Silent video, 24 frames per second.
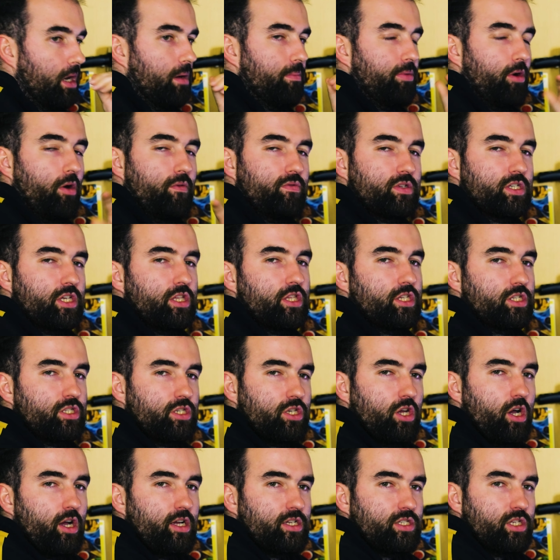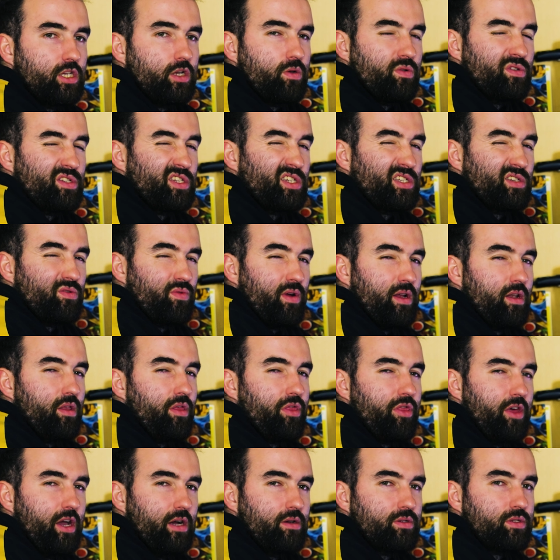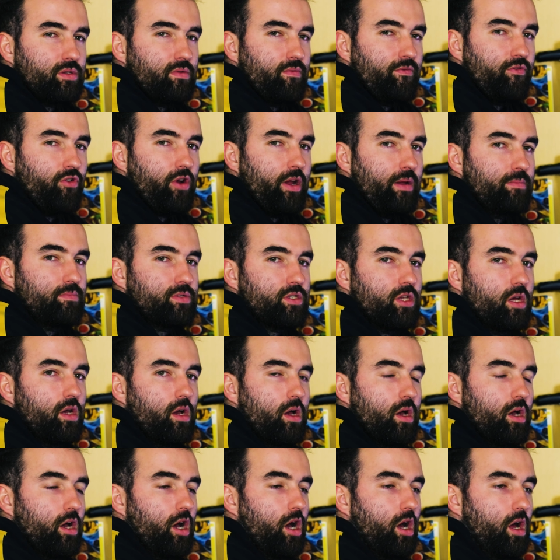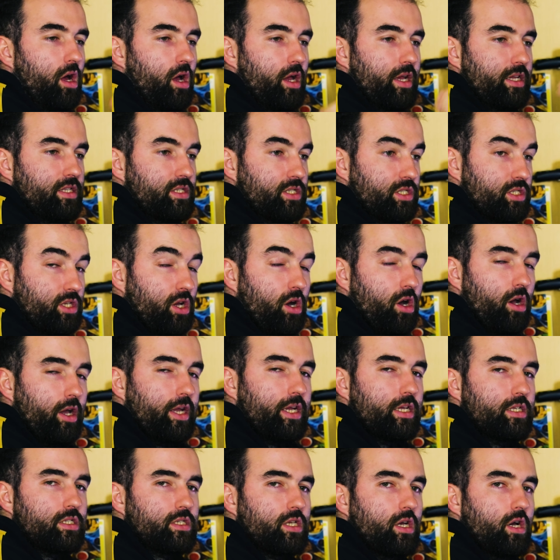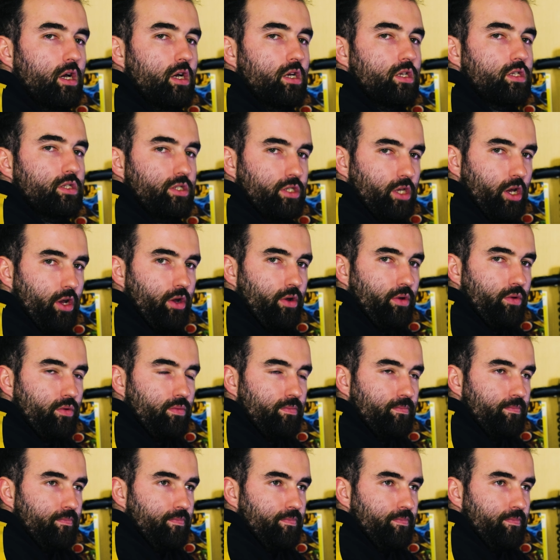but obviously this entire sequence is around 1,000 frames in size, so